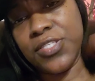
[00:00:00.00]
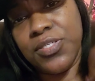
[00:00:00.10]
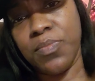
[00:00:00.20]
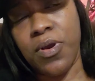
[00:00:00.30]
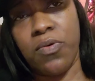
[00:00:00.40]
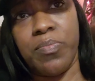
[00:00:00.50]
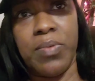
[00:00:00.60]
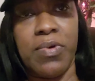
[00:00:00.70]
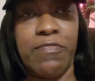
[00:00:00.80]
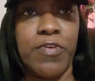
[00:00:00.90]
tomorrow will be
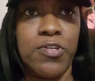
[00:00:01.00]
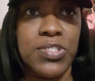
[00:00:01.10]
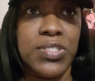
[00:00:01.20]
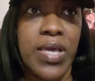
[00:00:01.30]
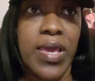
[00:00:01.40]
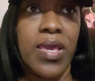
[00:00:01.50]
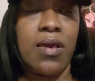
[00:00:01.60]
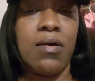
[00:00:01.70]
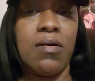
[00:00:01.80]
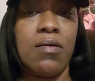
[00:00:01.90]
my first day
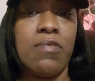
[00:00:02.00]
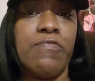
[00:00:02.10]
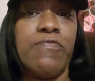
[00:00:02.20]
of